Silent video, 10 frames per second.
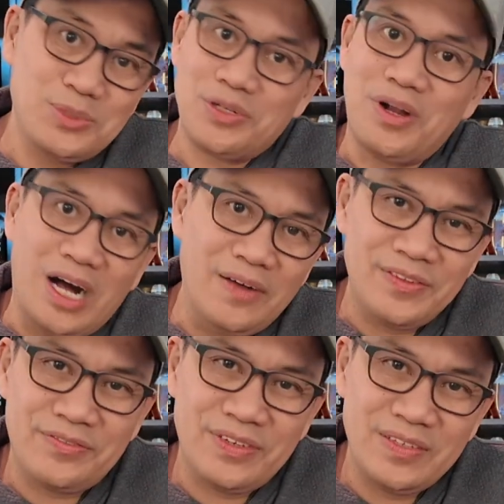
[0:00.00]
her off
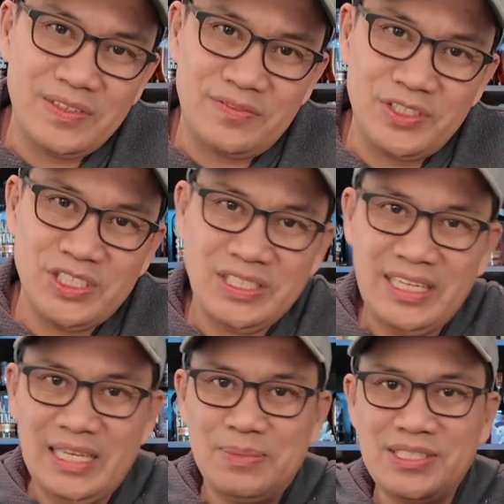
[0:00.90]
in front of the Virginia
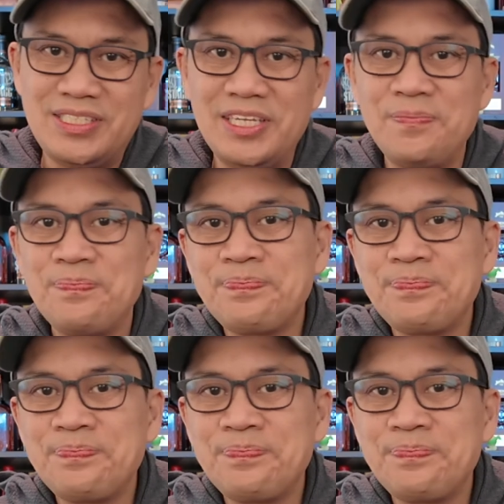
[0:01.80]
ABC.